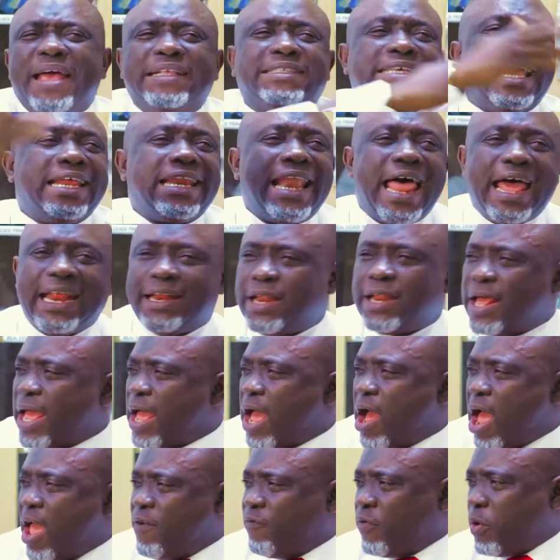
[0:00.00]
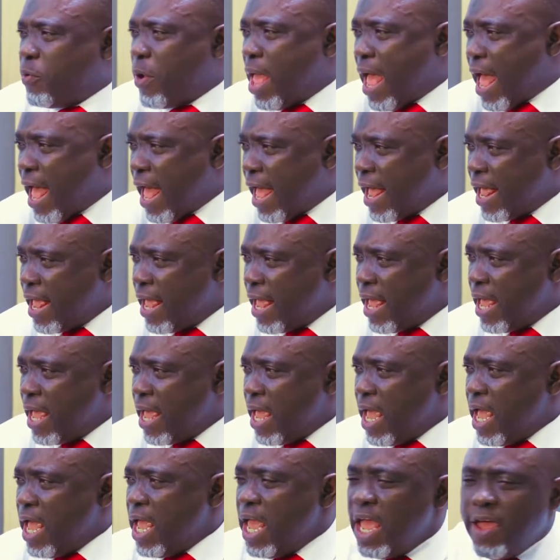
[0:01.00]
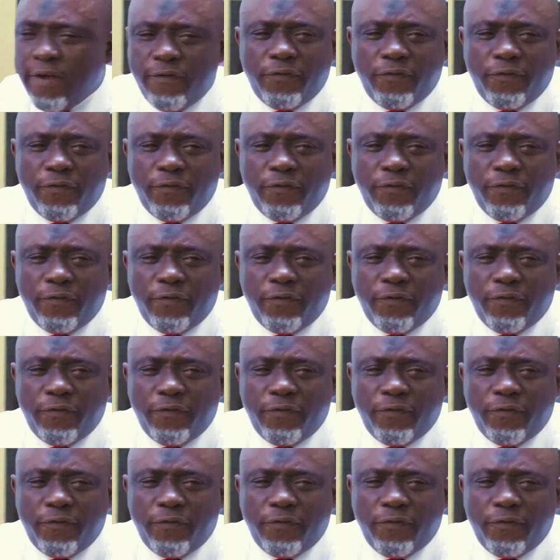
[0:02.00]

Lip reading: fragmented land everywhere.